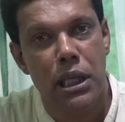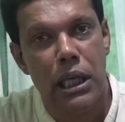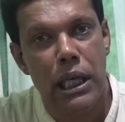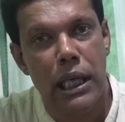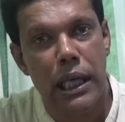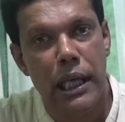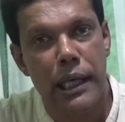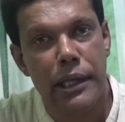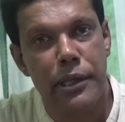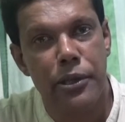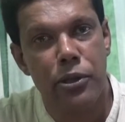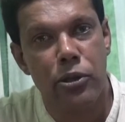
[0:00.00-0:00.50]

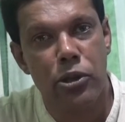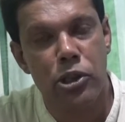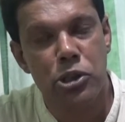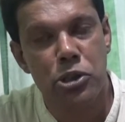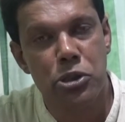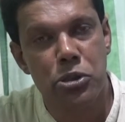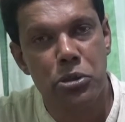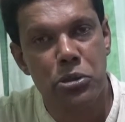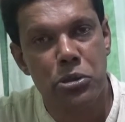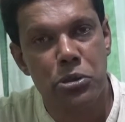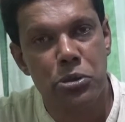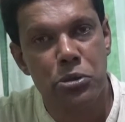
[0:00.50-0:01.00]
and
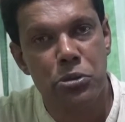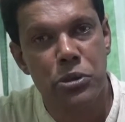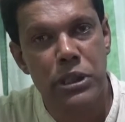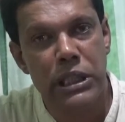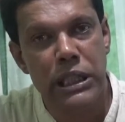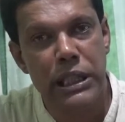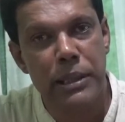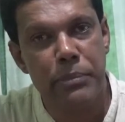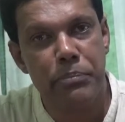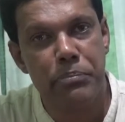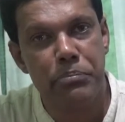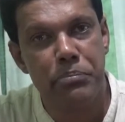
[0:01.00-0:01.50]
also to
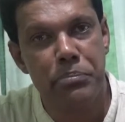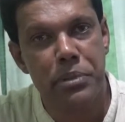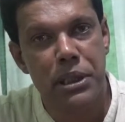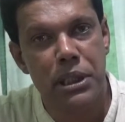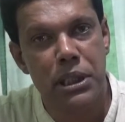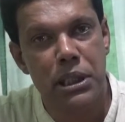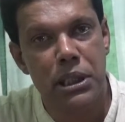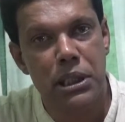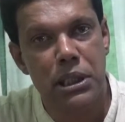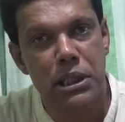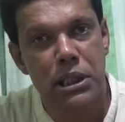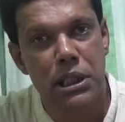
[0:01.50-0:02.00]
keep
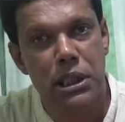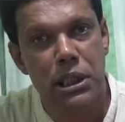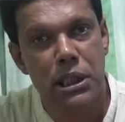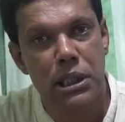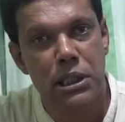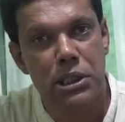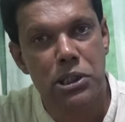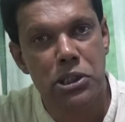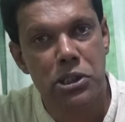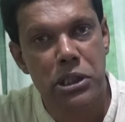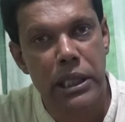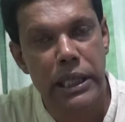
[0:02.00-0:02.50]

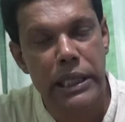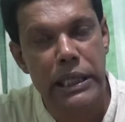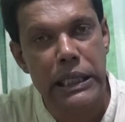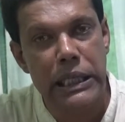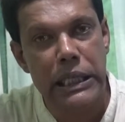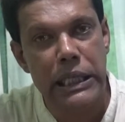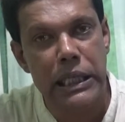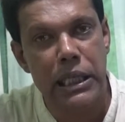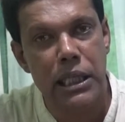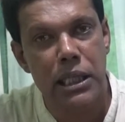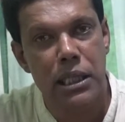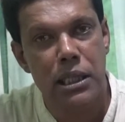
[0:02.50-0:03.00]

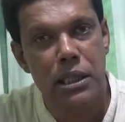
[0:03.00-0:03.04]
steady